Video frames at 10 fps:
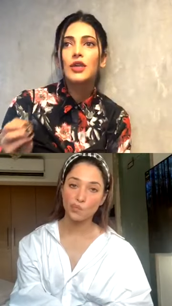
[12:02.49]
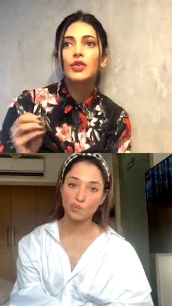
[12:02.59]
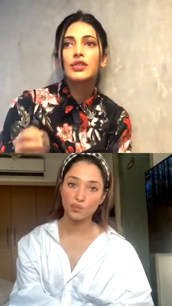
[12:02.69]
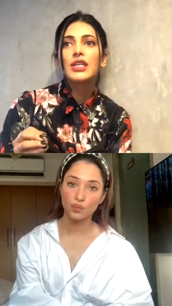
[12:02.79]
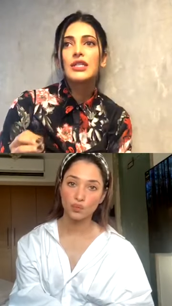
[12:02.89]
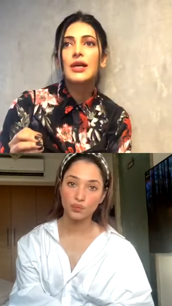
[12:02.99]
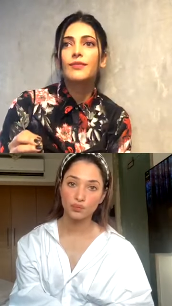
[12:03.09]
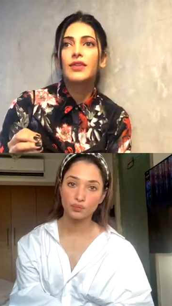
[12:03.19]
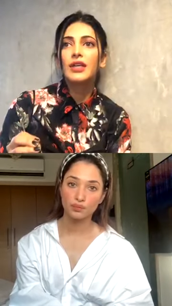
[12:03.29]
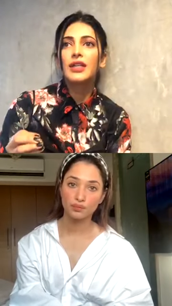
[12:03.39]
Speaker 1: you see
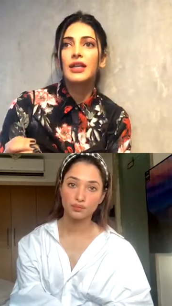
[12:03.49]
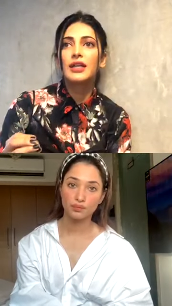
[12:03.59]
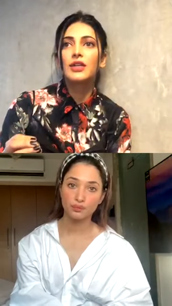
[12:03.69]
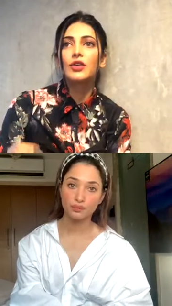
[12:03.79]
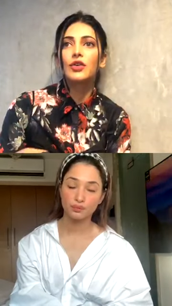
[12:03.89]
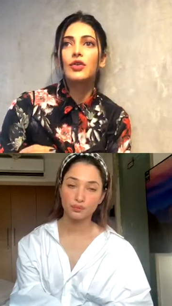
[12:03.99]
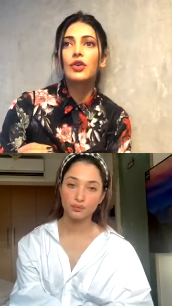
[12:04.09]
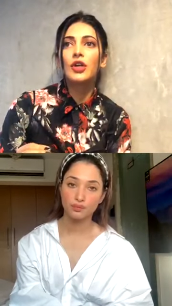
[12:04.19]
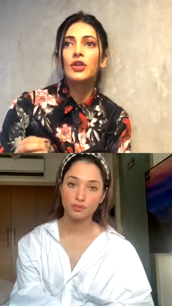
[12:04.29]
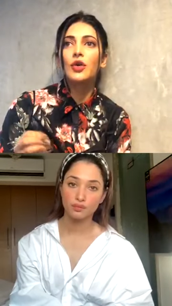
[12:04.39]
something that, you know,
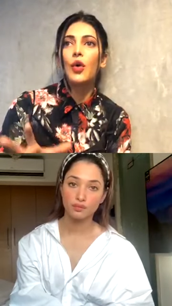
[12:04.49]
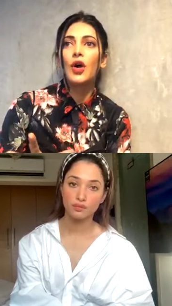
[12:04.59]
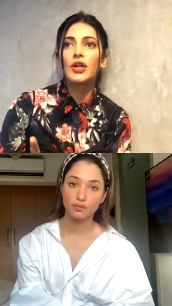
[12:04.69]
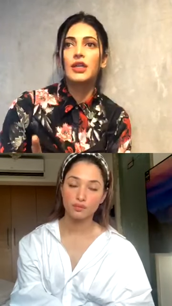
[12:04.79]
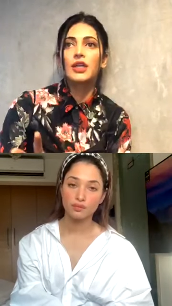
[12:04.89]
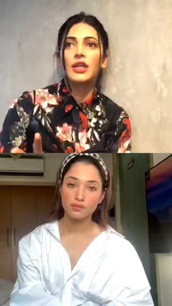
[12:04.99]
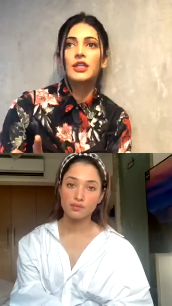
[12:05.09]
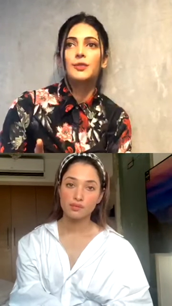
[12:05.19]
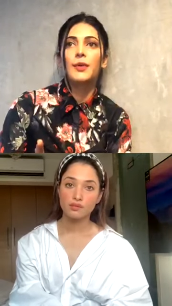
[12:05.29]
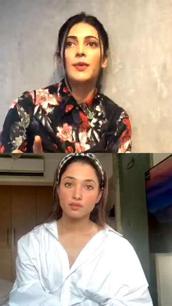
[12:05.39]
in quarantine as
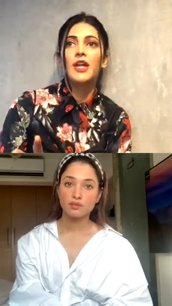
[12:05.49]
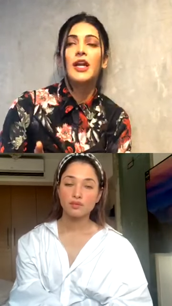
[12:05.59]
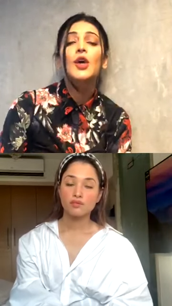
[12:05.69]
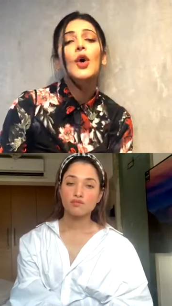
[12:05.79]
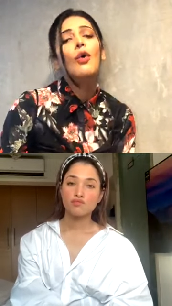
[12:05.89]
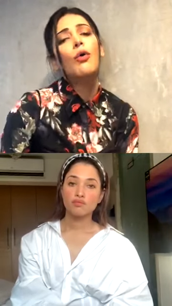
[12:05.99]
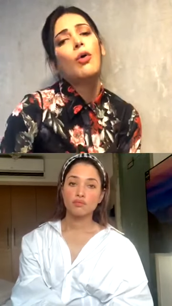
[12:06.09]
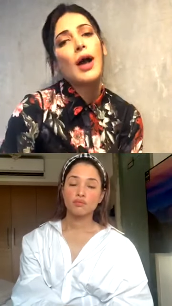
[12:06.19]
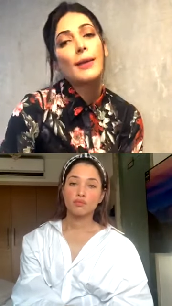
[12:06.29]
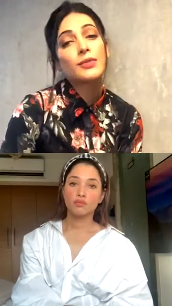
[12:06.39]
people are like, oh,
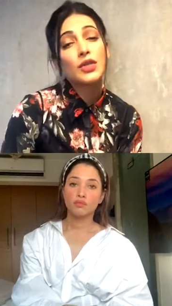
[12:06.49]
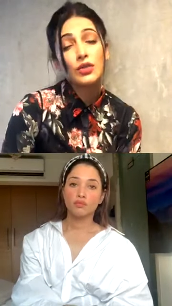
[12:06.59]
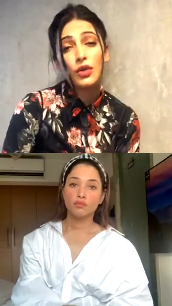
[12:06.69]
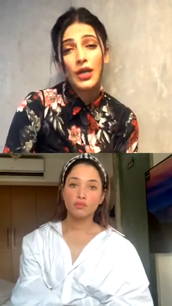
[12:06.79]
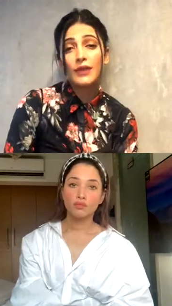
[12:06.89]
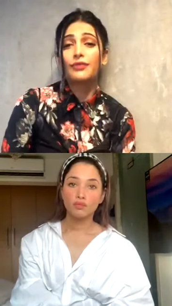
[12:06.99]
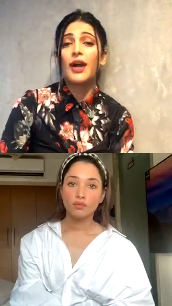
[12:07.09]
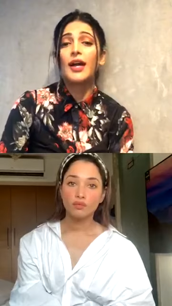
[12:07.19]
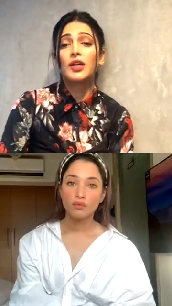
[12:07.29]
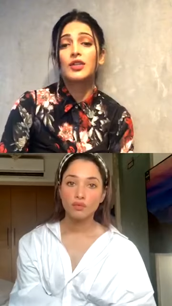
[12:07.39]
I'm just going to get
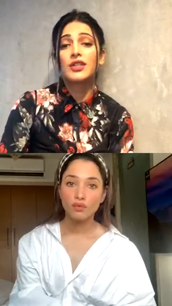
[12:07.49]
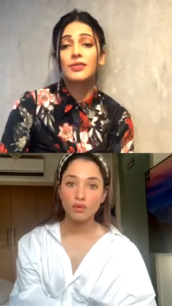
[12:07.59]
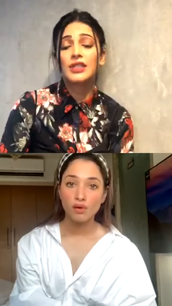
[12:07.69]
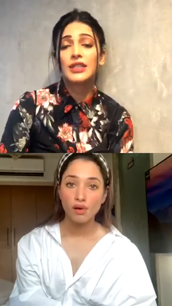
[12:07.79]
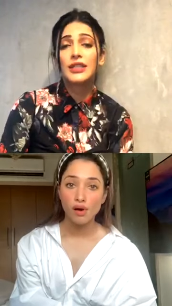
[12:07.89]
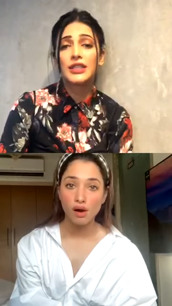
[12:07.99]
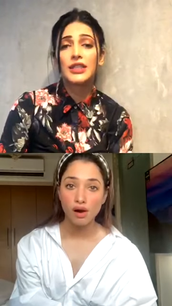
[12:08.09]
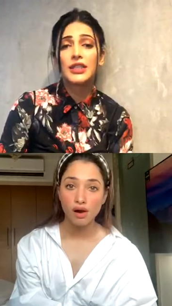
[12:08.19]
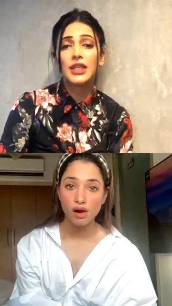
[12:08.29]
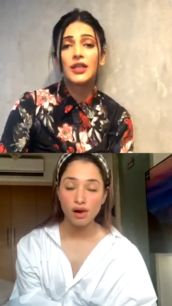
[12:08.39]
fat because I'm sitting and
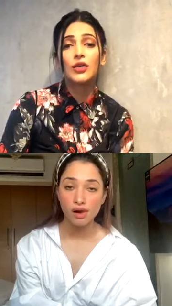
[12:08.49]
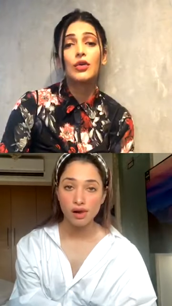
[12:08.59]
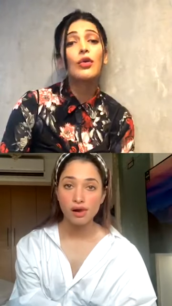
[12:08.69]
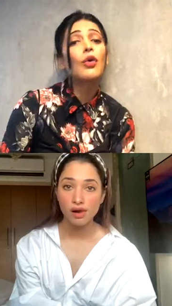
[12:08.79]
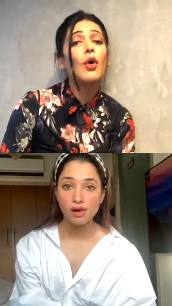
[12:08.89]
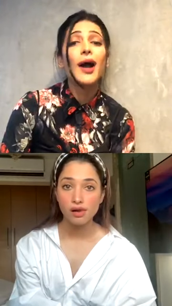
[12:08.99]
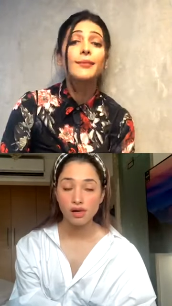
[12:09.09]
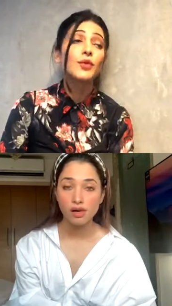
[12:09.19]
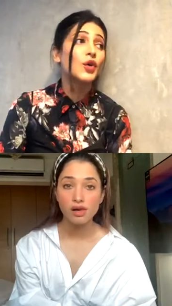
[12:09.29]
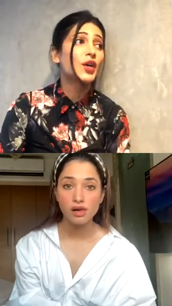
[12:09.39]
eating, or, oh, I'm
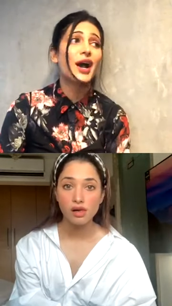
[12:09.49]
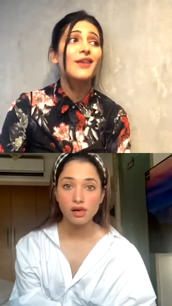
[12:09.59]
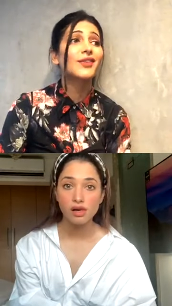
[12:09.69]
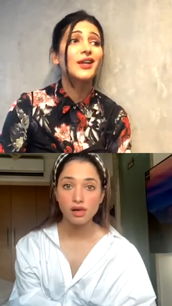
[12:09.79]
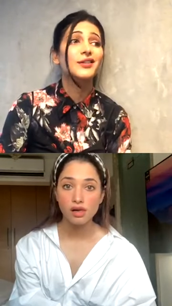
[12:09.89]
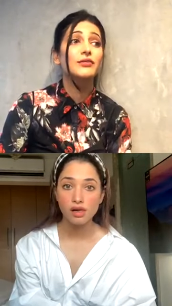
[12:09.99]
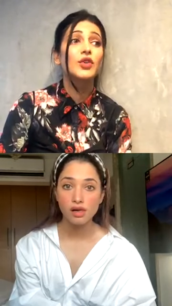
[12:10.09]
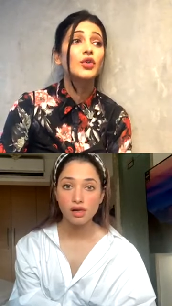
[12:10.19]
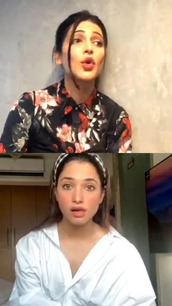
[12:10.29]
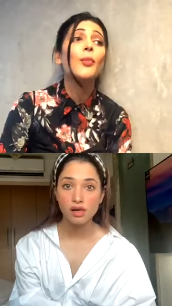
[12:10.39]
going to have like,
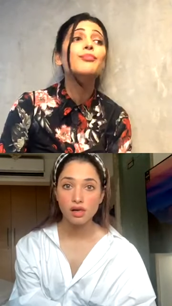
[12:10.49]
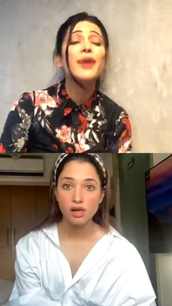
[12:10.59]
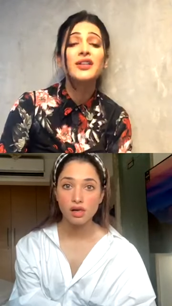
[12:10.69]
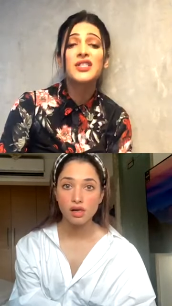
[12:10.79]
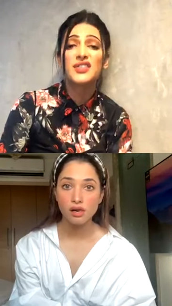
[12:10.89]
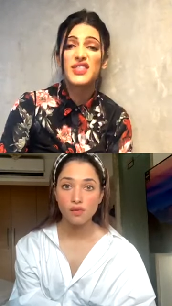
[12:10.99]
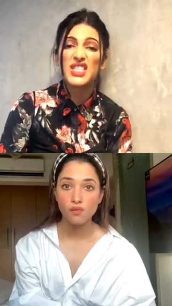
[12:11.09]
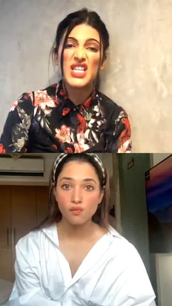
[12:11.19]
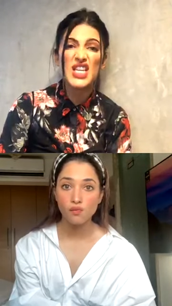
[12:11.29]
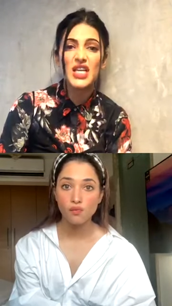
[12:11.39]
you know, buns of
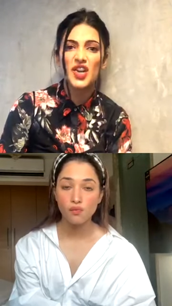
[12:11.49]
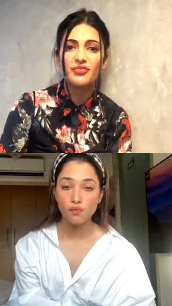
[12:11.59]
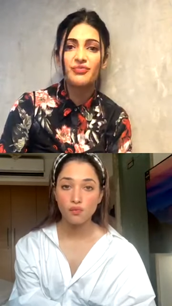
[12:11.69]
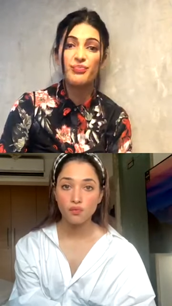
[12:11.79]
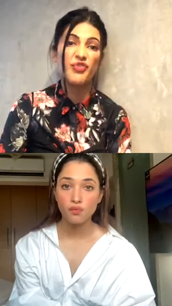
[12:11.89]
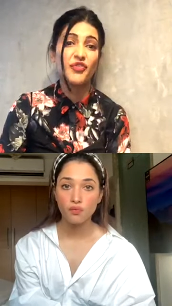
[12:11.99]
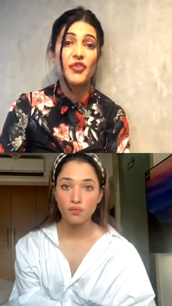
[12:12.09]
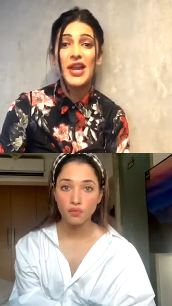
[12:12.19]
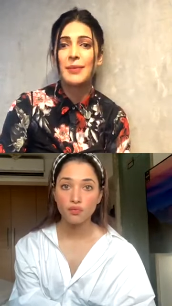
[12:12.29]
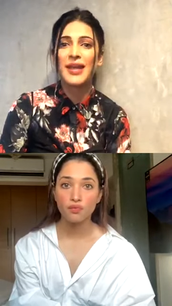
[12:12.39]
steel and
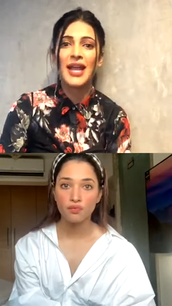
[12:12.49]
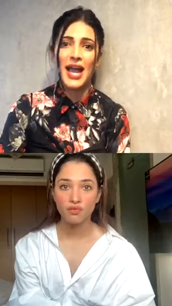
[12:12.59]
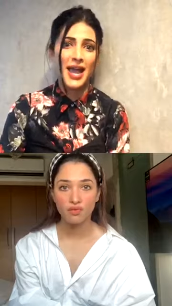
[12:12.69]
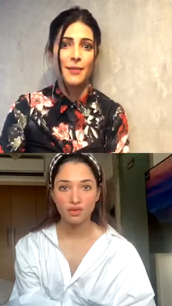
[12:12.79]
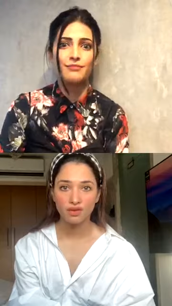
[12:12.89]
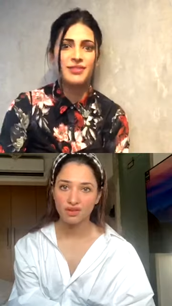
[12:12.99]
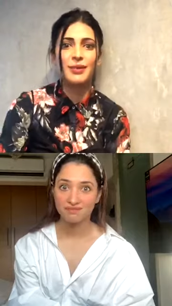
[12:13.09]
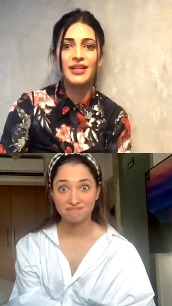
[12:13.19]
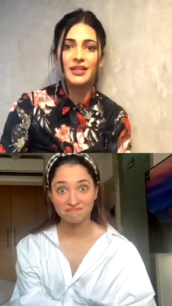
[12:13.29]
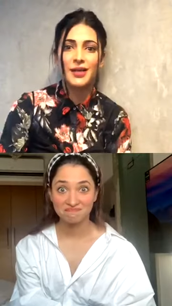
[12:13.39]
flaming abs by
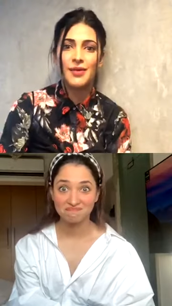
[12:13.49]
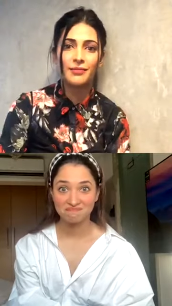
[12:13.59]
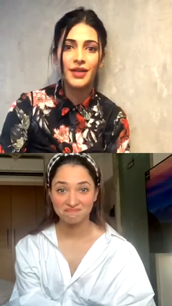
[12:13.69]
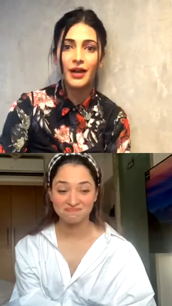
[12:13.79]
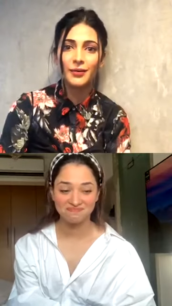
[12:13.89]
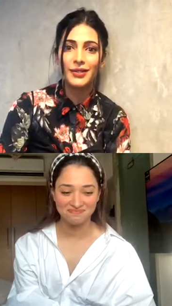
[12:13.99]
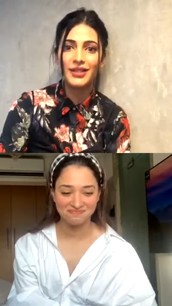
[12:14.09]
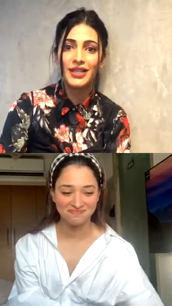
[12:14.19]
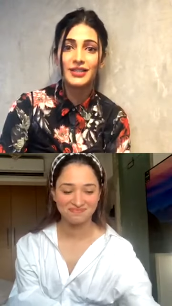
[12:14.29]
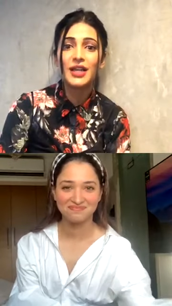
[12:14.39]
the time I'm done with
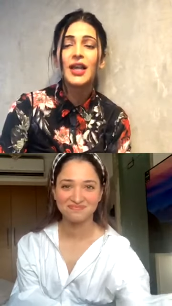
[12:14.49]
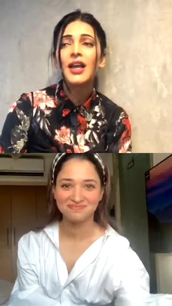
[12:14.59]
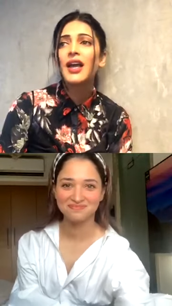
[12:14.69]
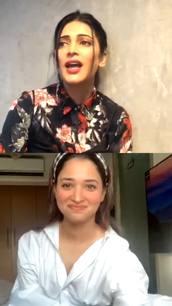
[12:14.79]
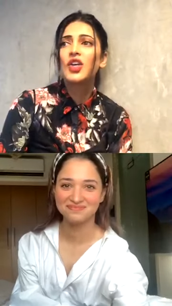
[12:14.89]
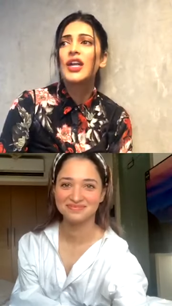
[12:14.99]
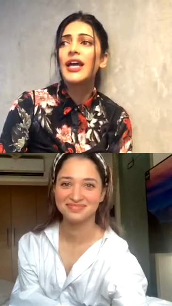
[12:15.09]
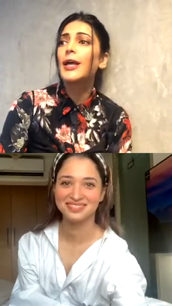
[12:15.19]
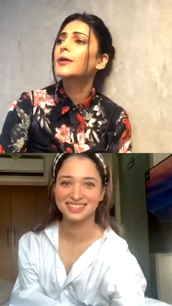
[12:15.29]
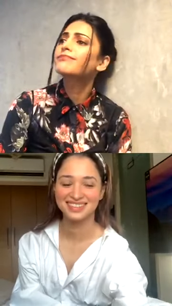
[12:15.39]
this. And you're
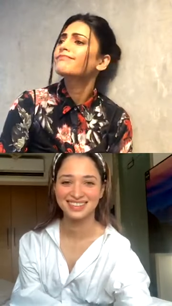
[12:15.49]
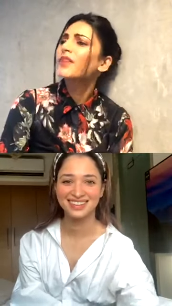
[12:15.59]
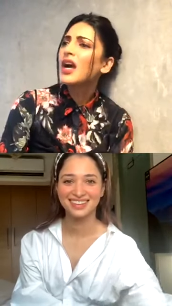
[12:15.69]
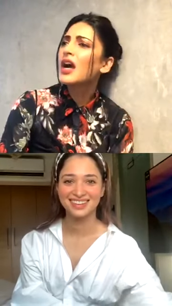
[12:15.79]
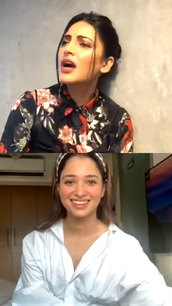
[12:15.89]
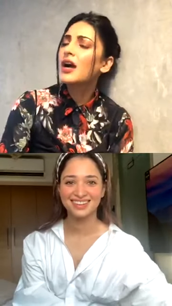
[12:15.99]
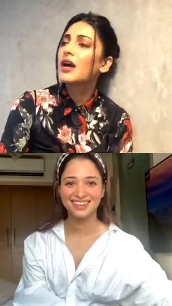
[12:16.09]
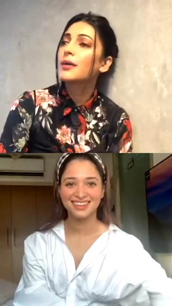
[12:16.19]
like, huh,